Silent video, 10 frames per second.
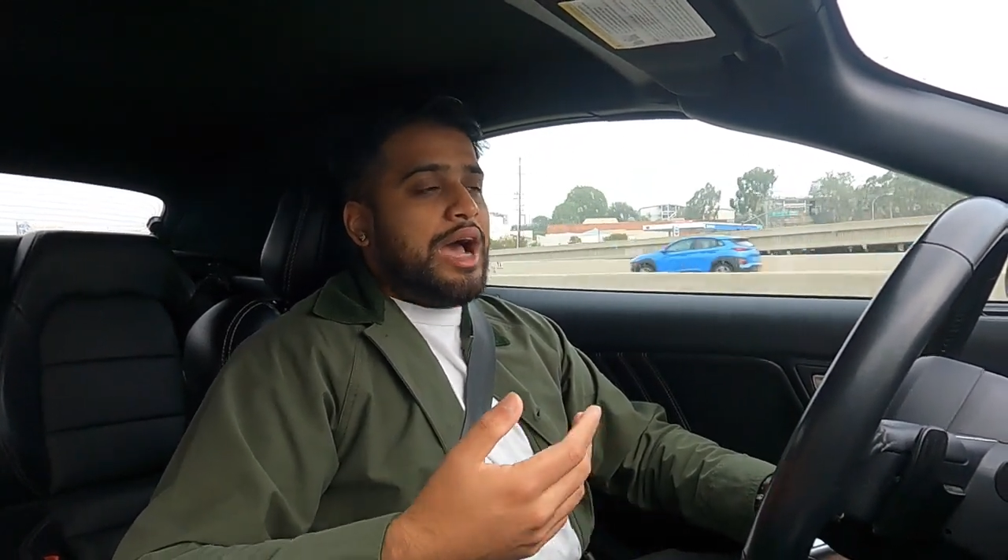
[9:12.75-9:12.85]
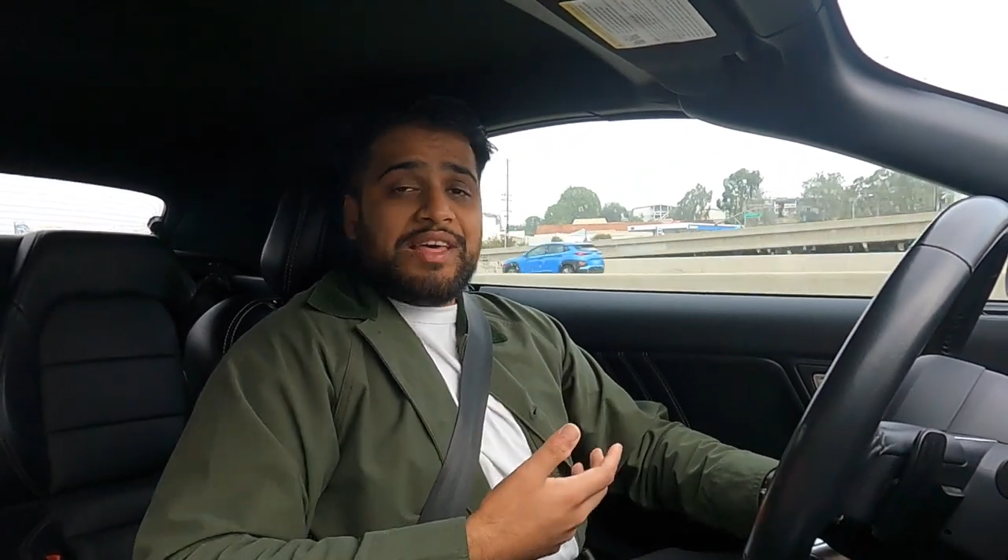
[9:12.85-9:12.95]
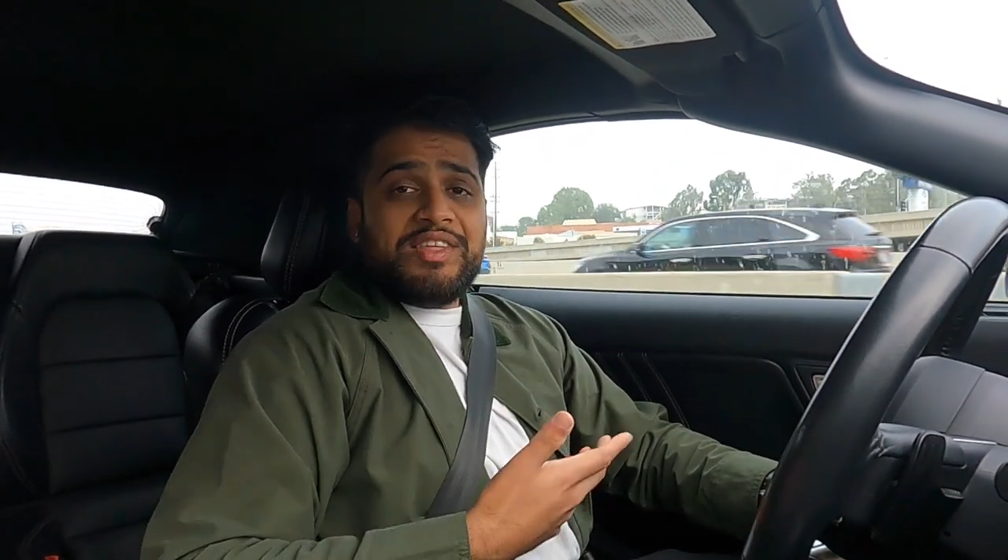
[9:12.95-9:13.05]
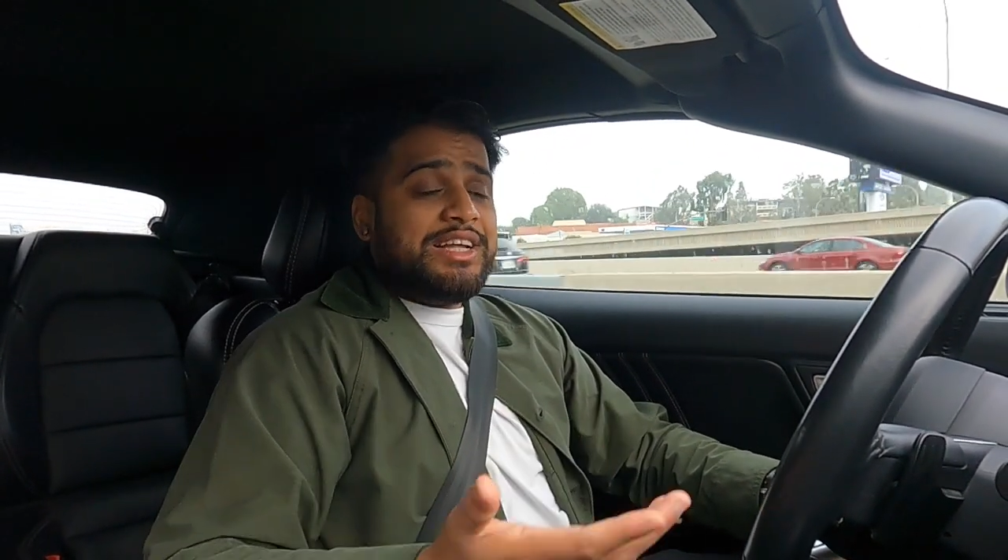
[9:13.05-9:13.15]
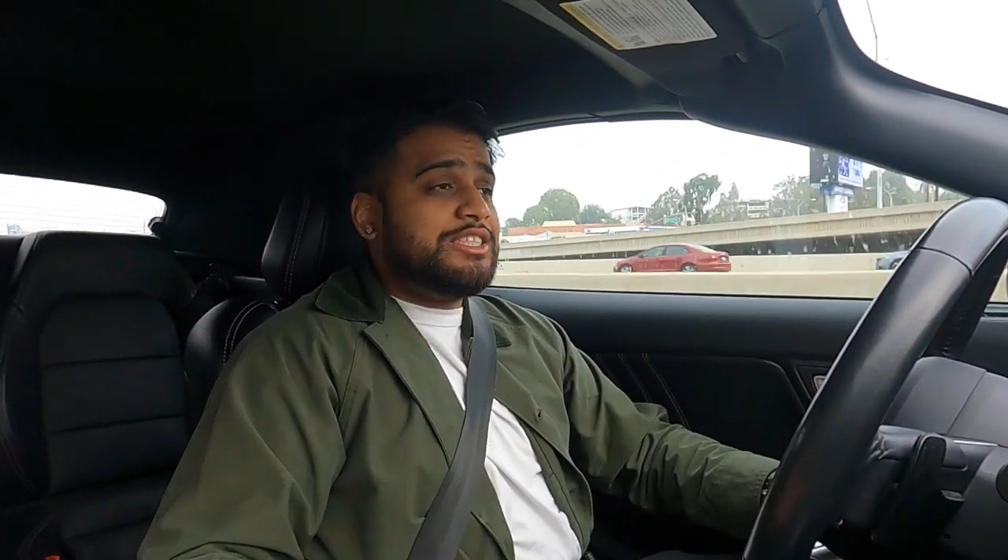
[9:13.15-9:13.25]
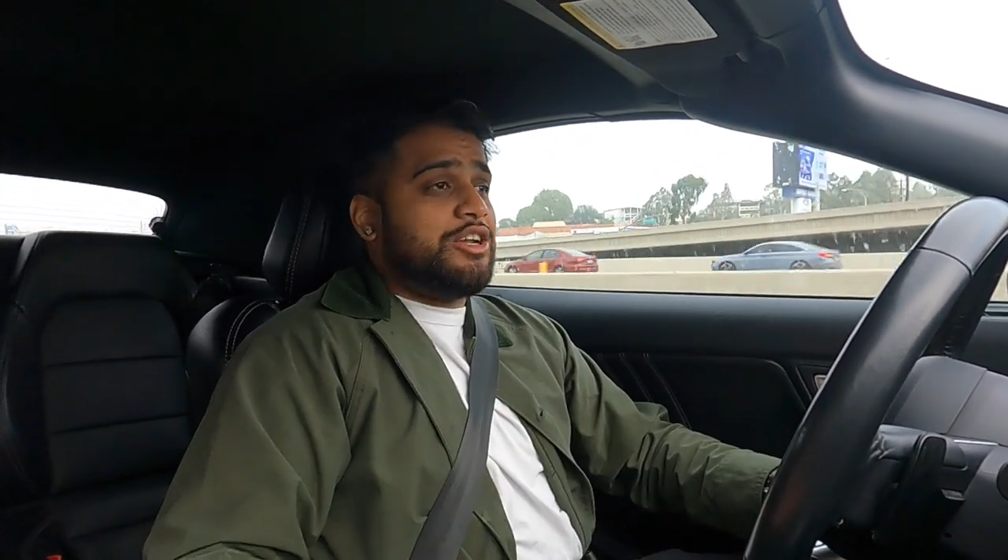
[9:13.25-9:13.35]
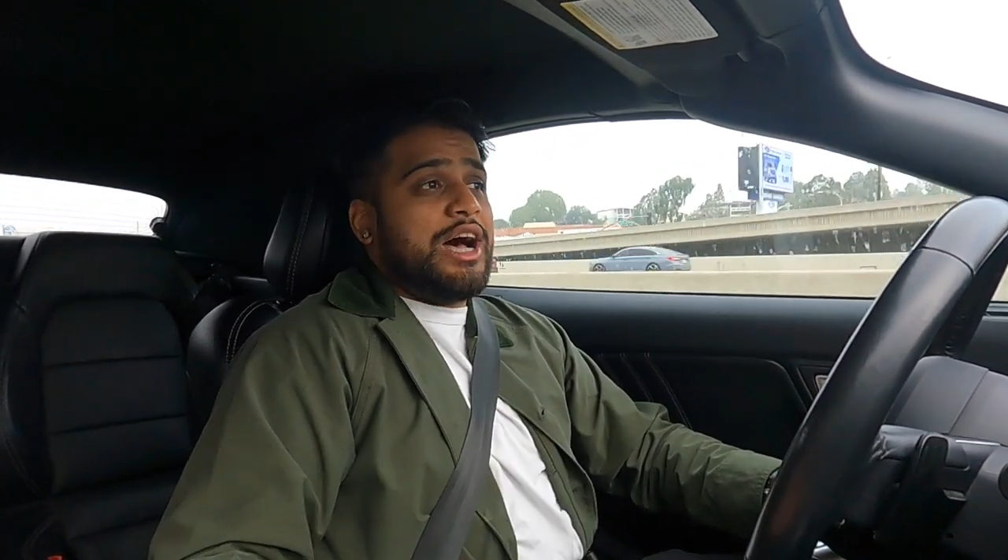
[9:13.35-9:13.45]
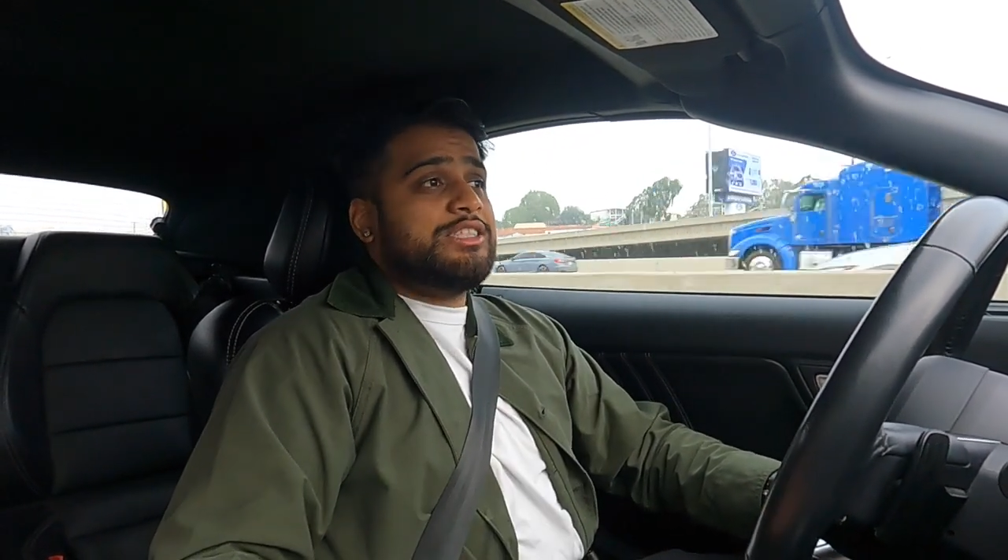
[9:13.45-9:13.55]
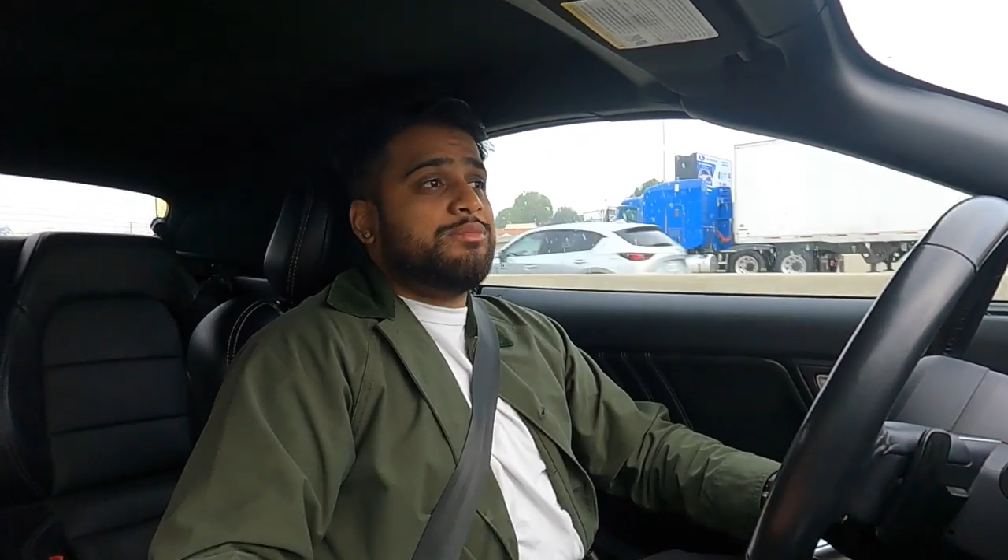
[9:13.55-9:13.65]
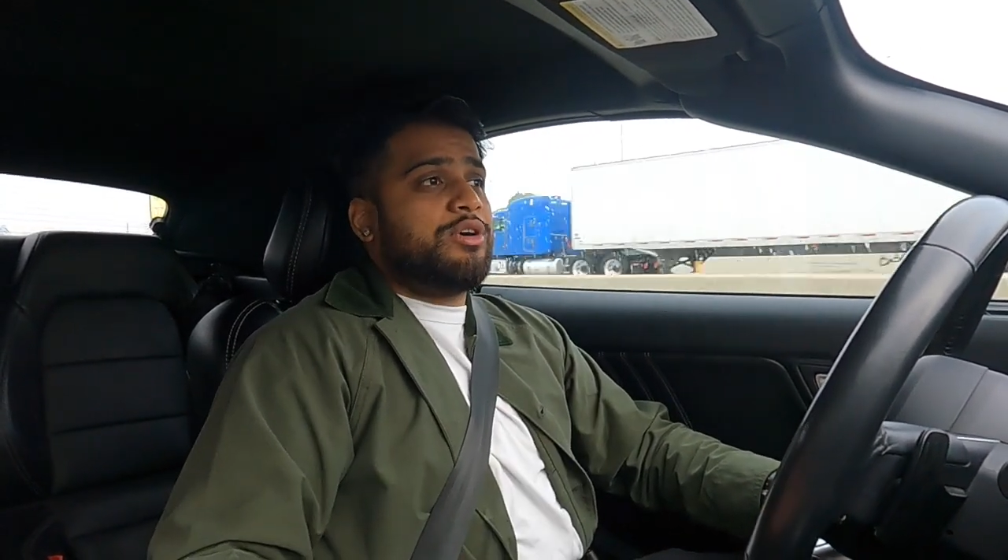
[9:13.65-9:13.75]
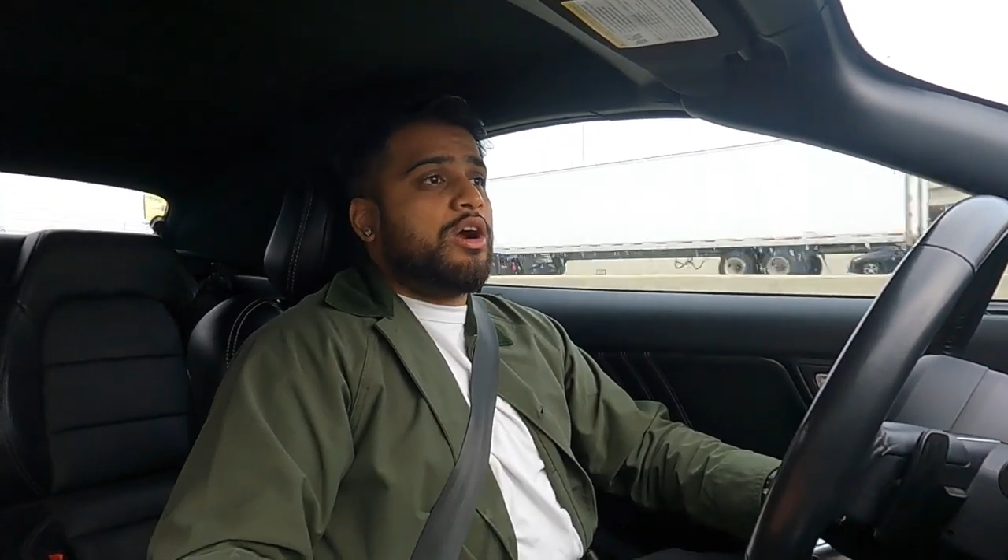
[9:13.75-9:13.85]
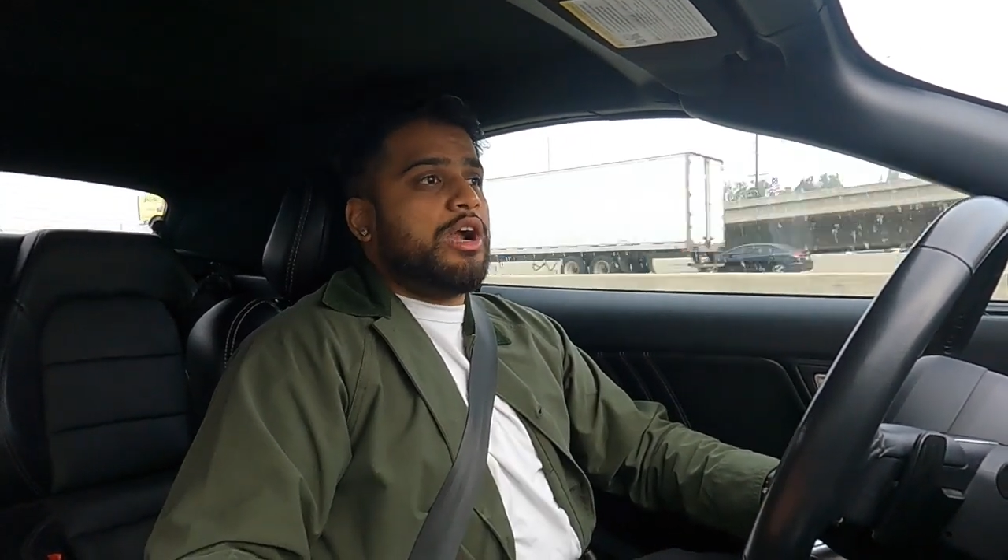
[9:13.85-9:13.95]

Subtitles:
I think it's an awesome car.